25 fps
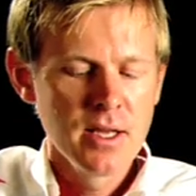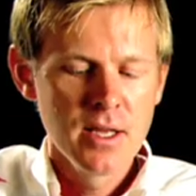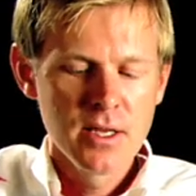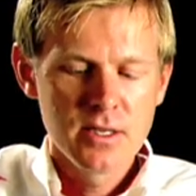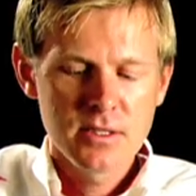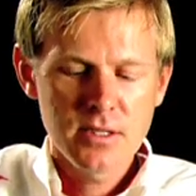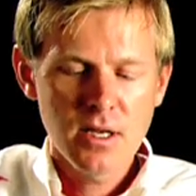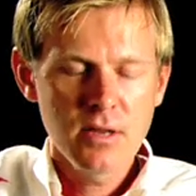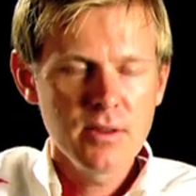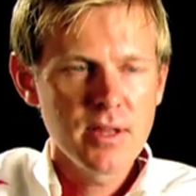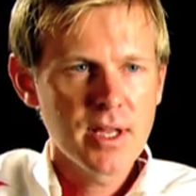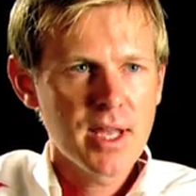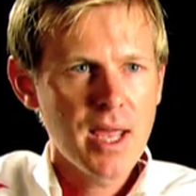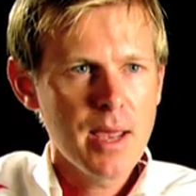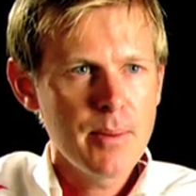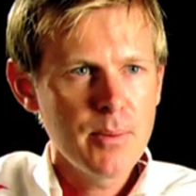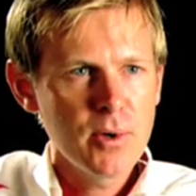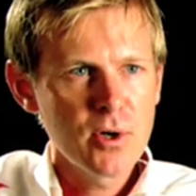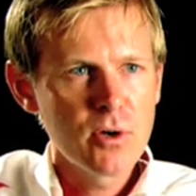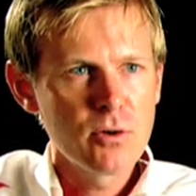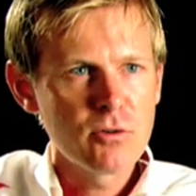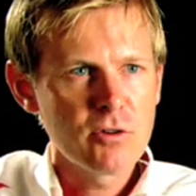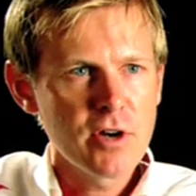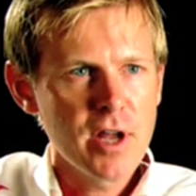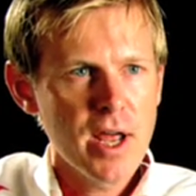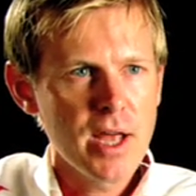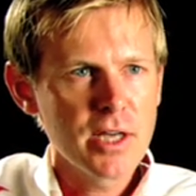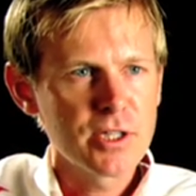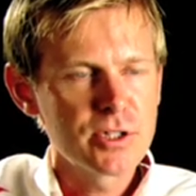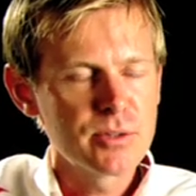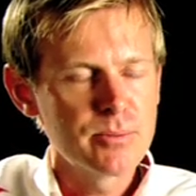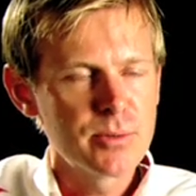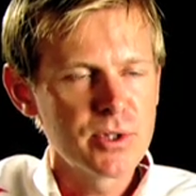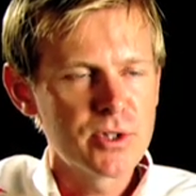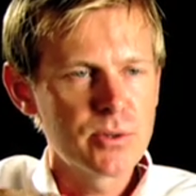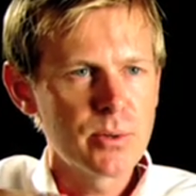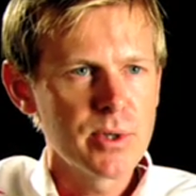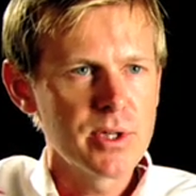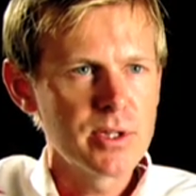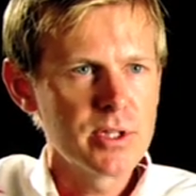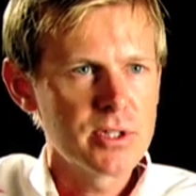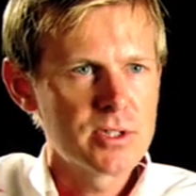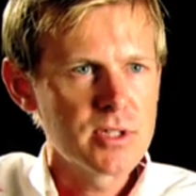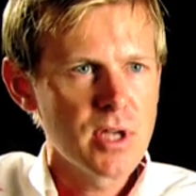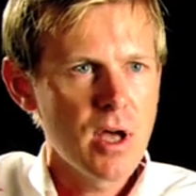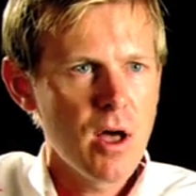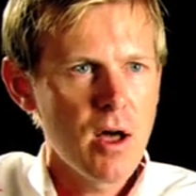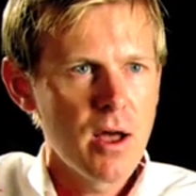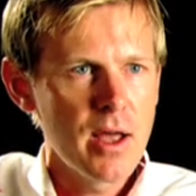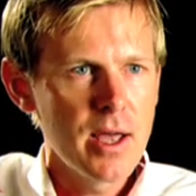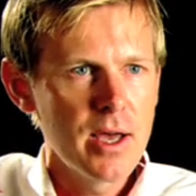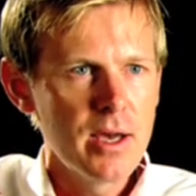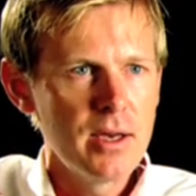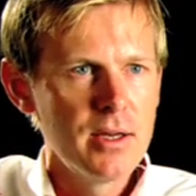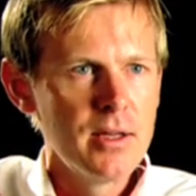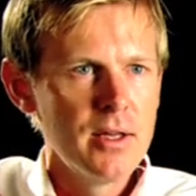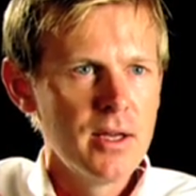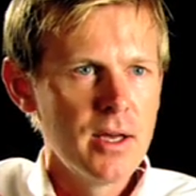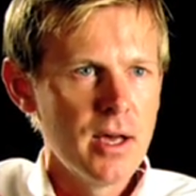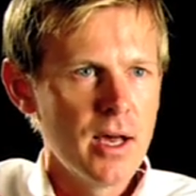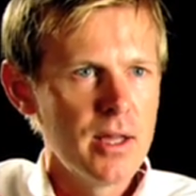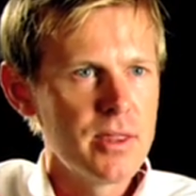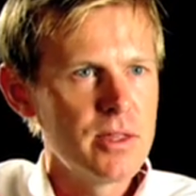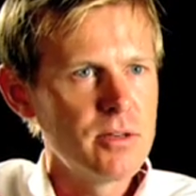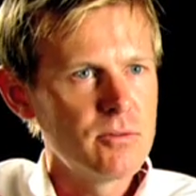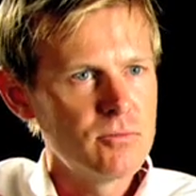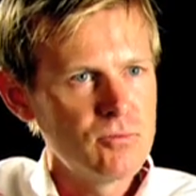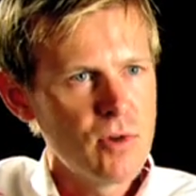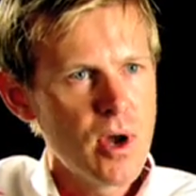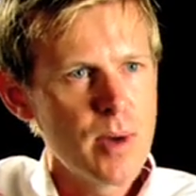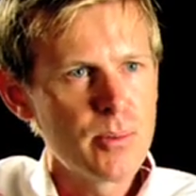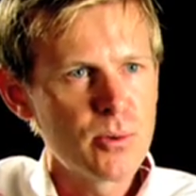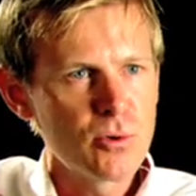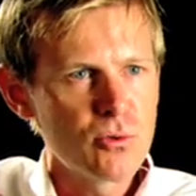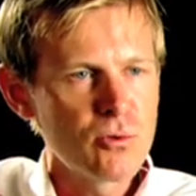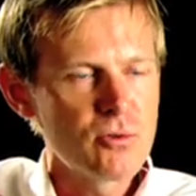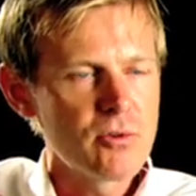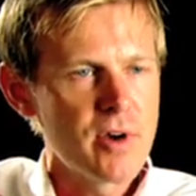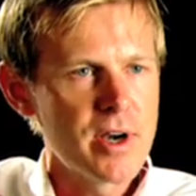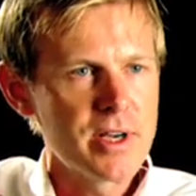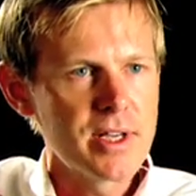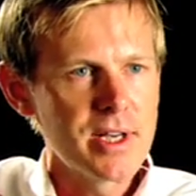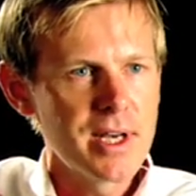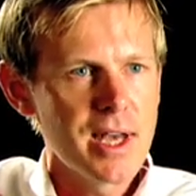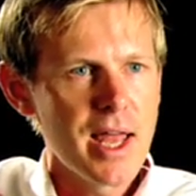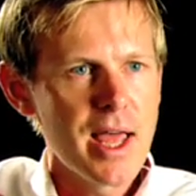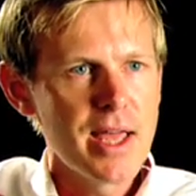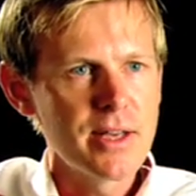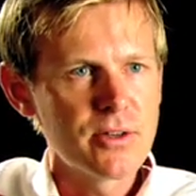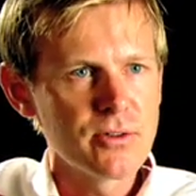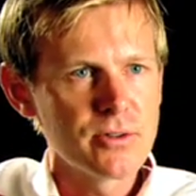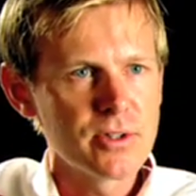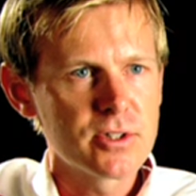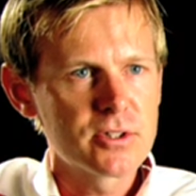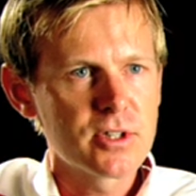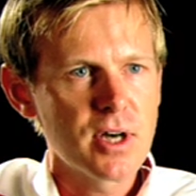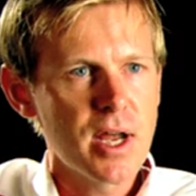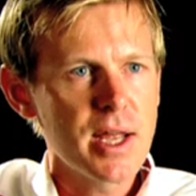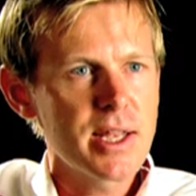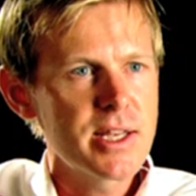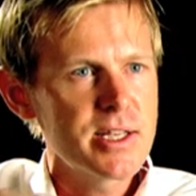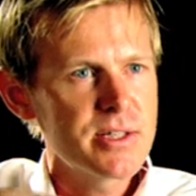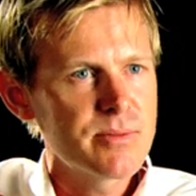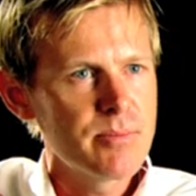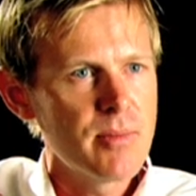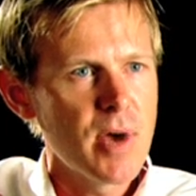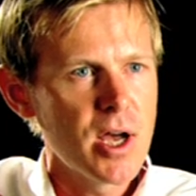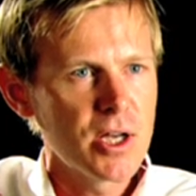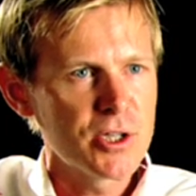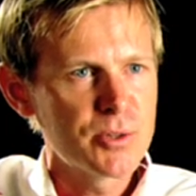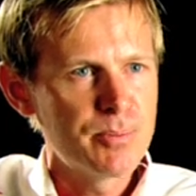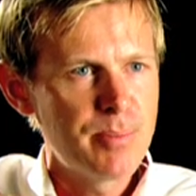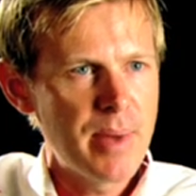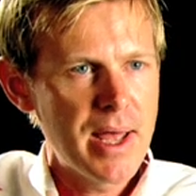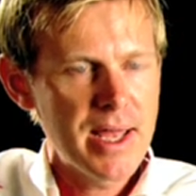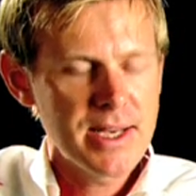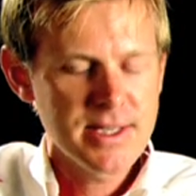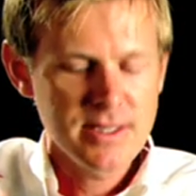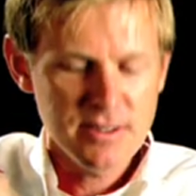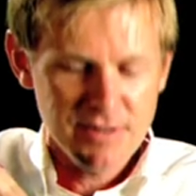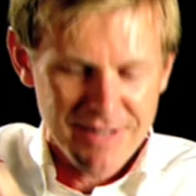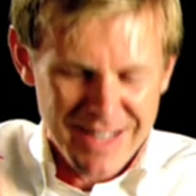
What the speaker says: so the chemical reaction between the tyre and the rubber already laid on the track is much better.